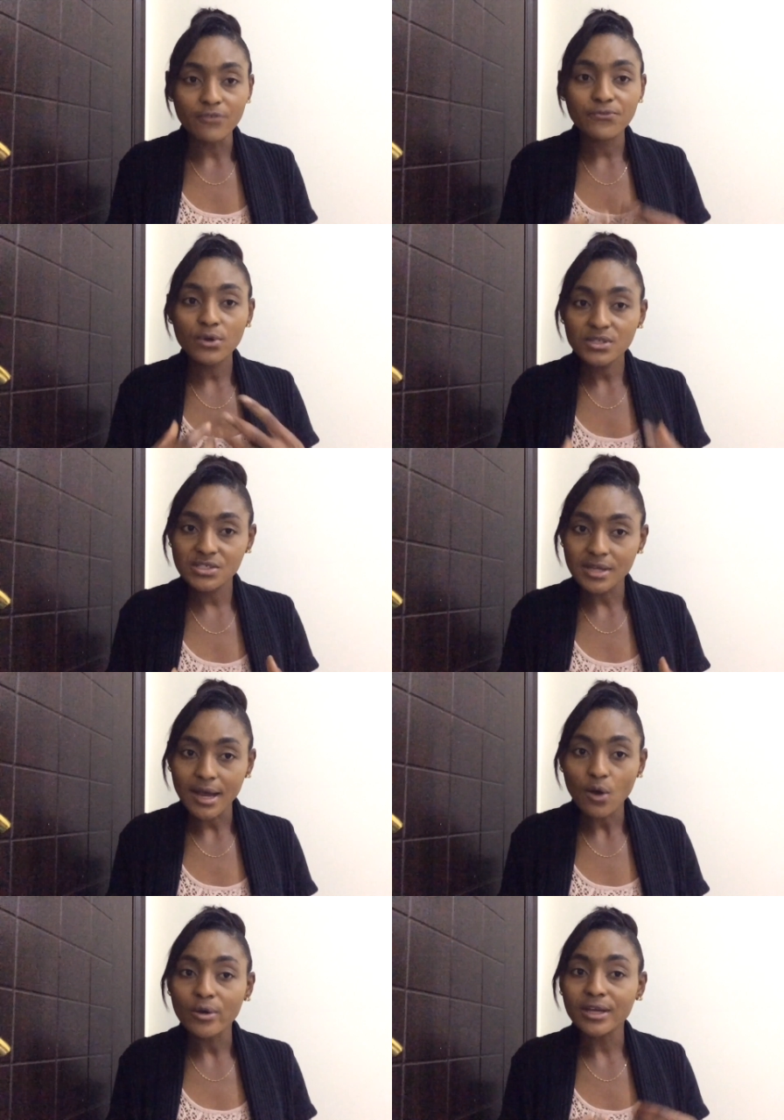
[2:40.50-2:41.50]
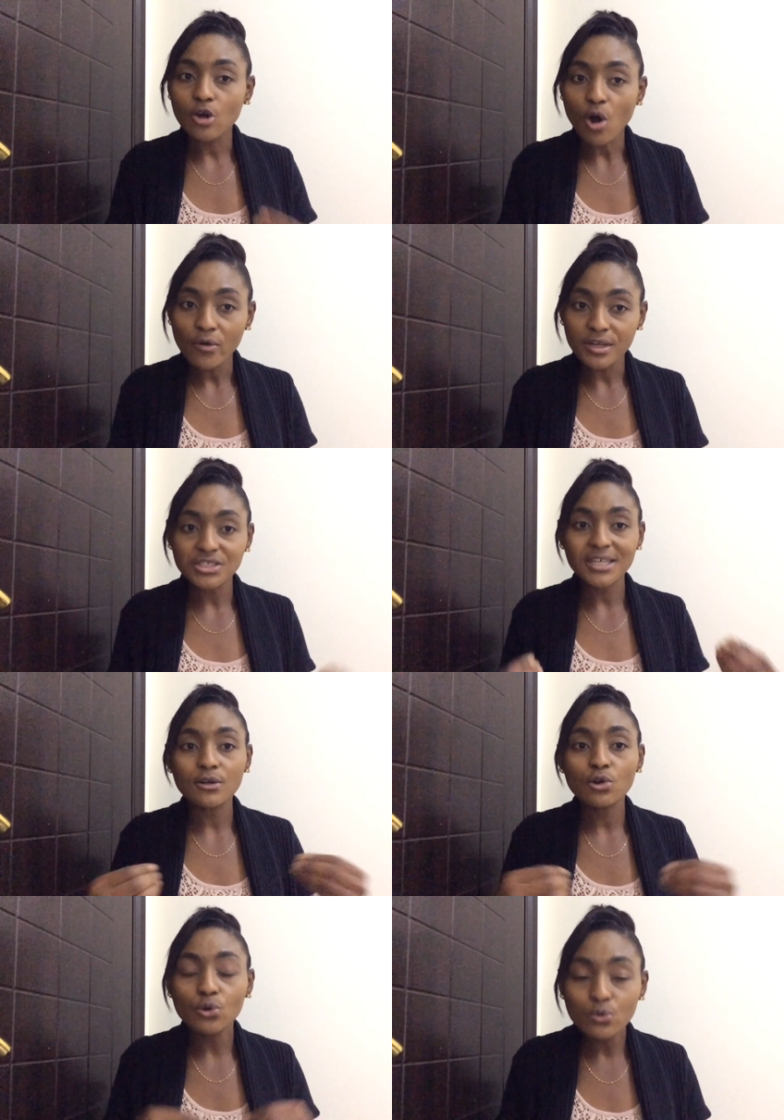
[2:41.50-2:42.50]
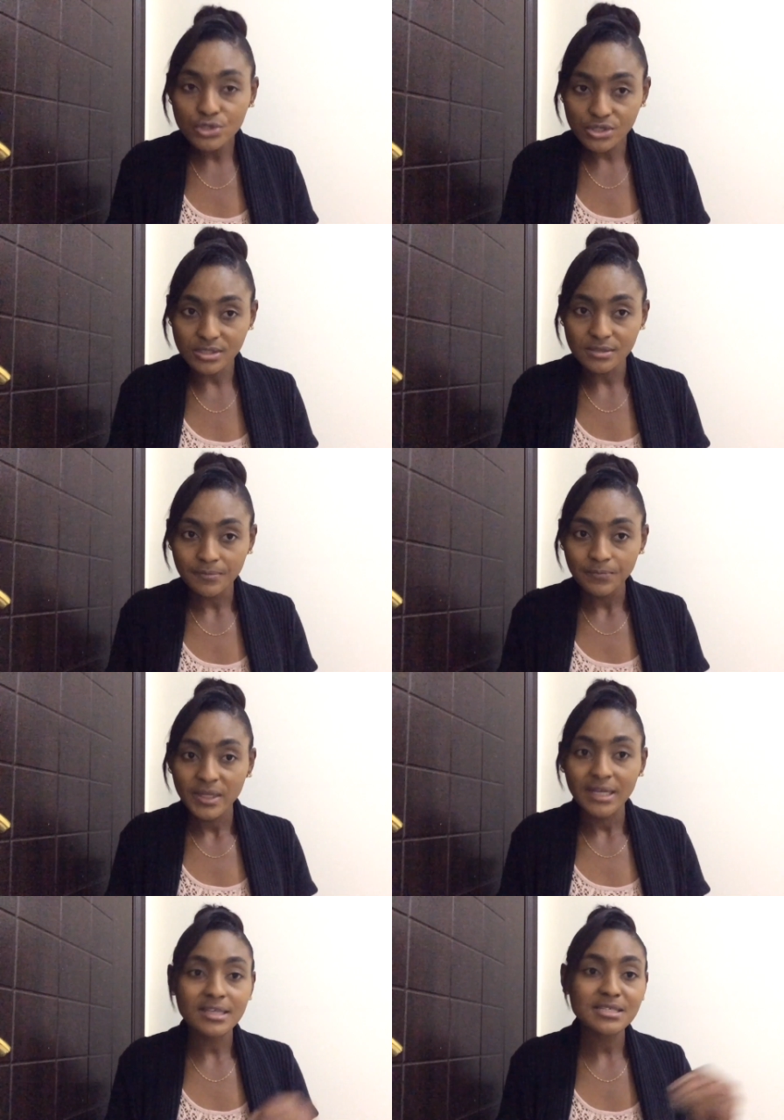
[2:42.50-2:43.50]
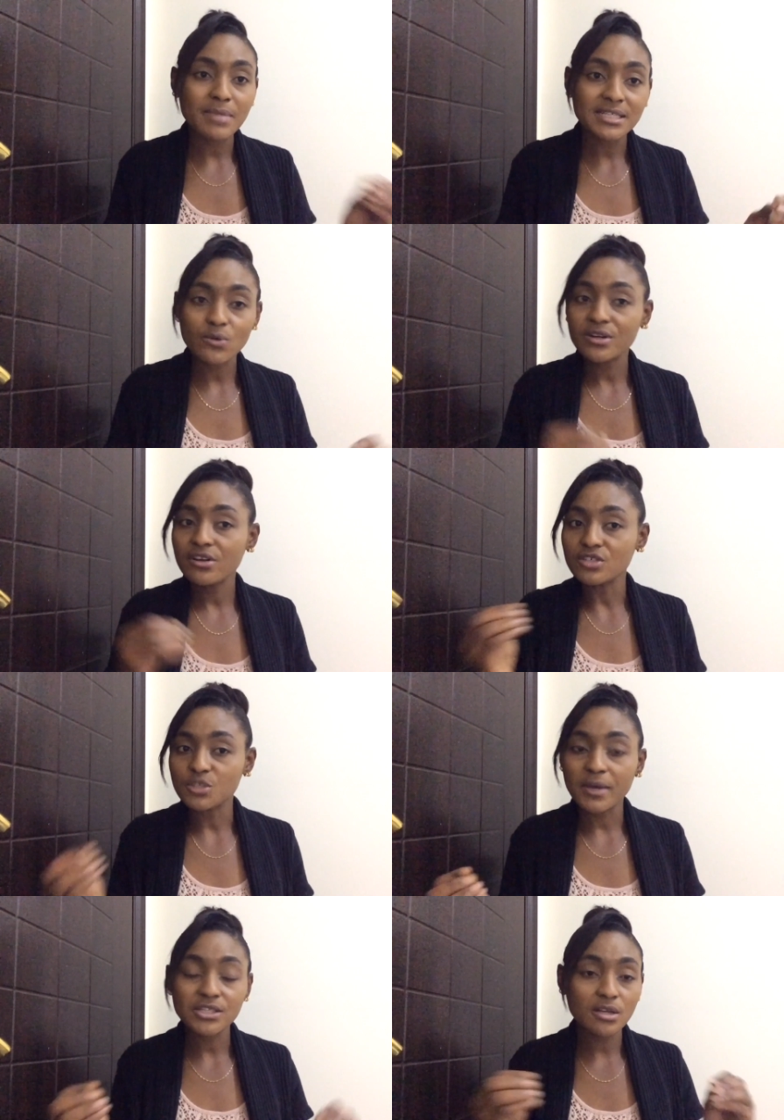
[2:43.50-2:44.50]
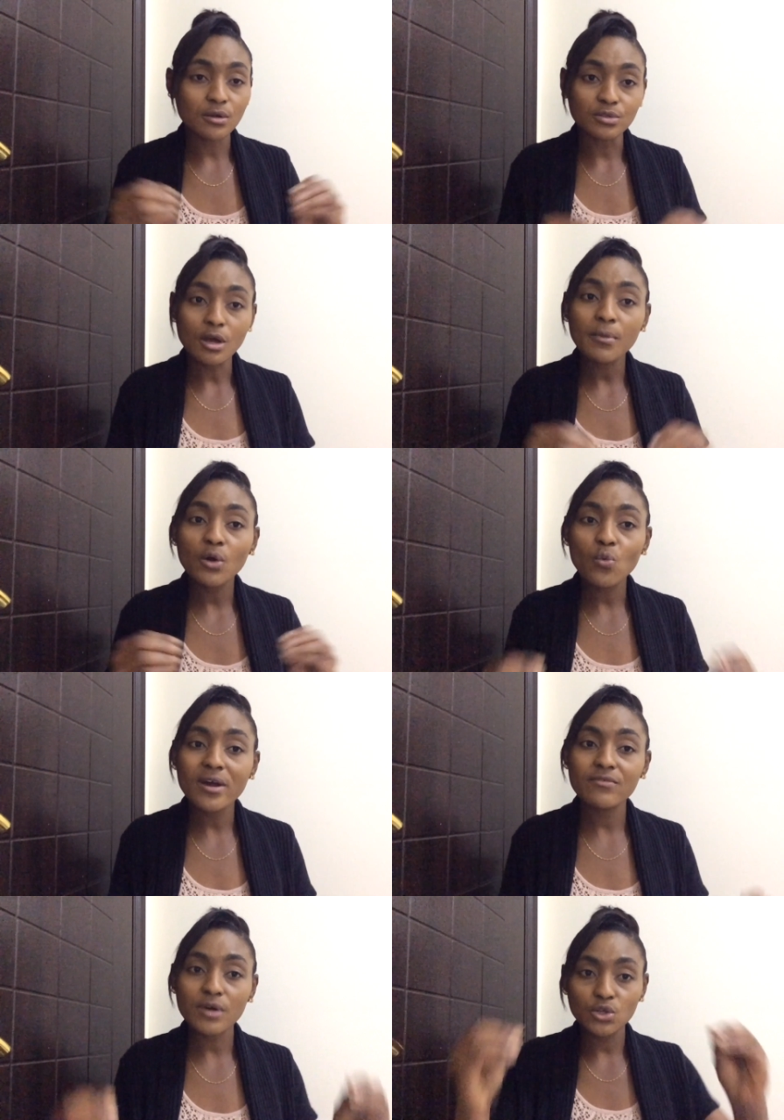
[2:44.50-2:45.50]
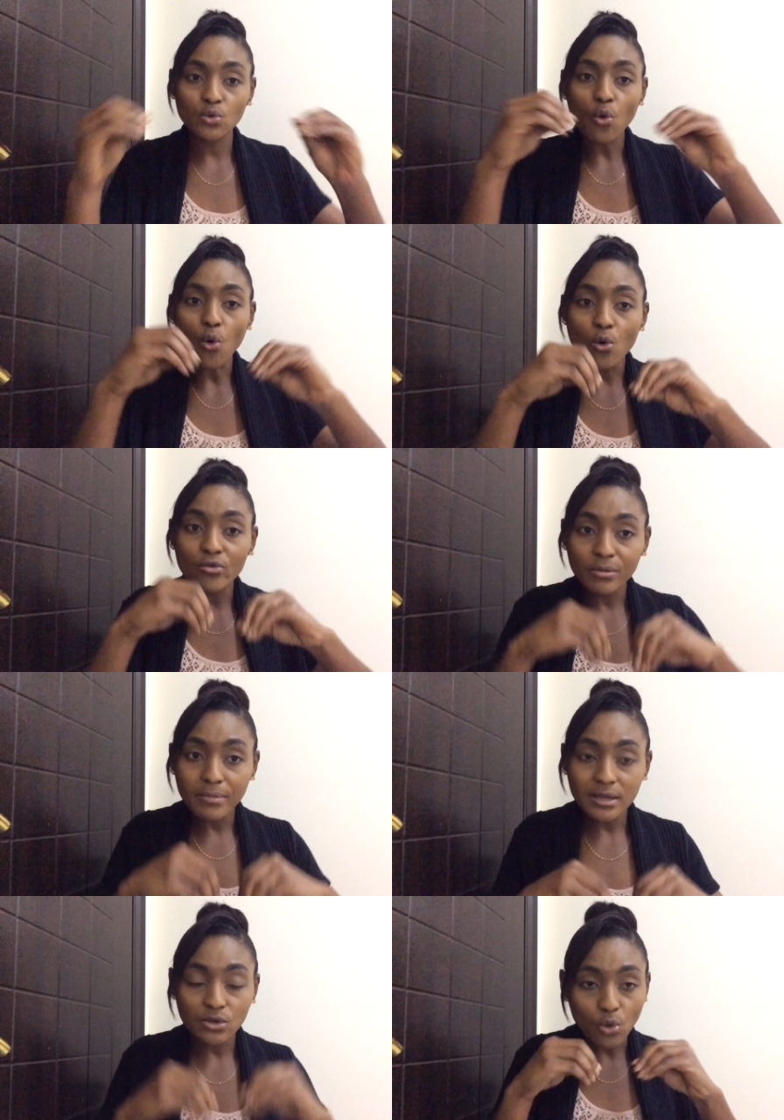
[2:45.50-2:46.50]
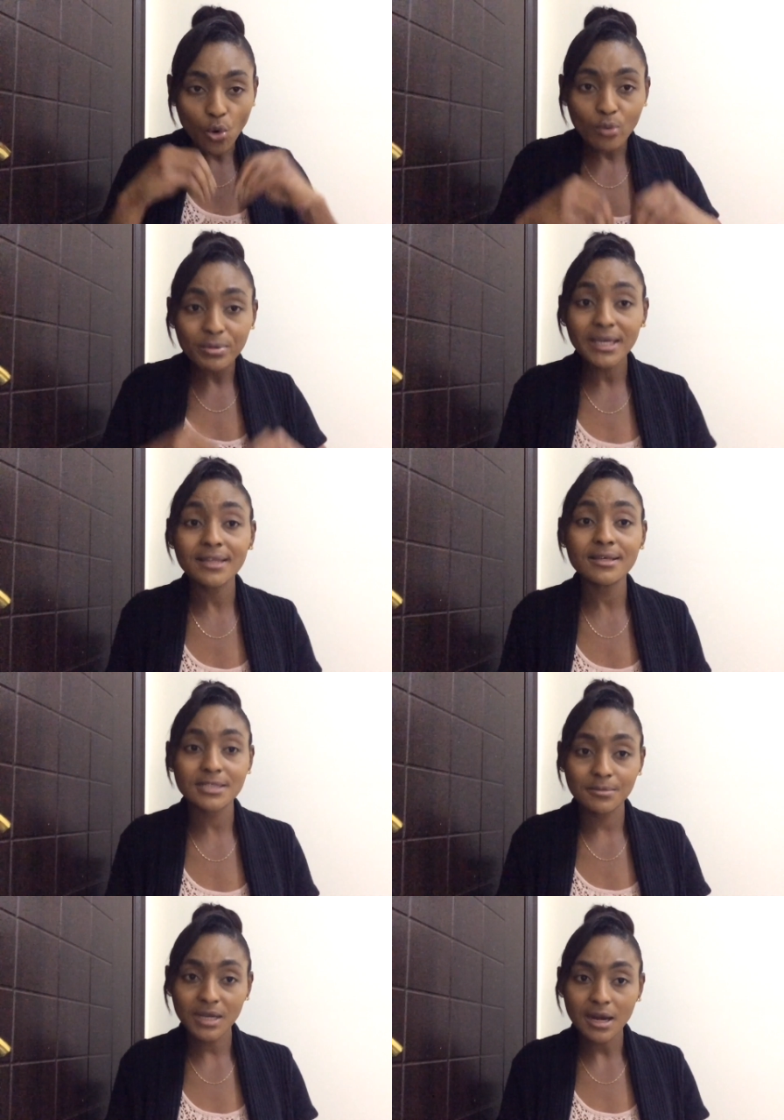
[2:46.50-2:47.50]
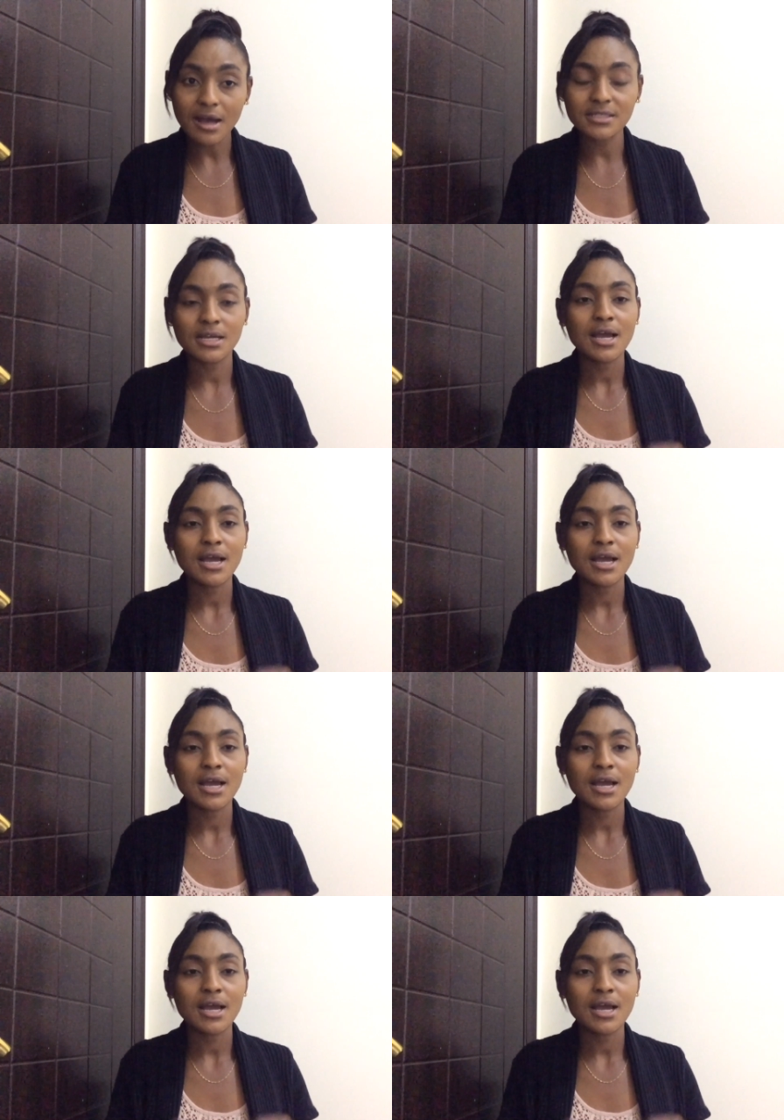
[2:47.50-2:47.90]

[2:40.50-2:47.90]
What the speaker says: foster or encourage inclusion. It doesn't matter whether you're special or normal, whatever, you all be in the same class.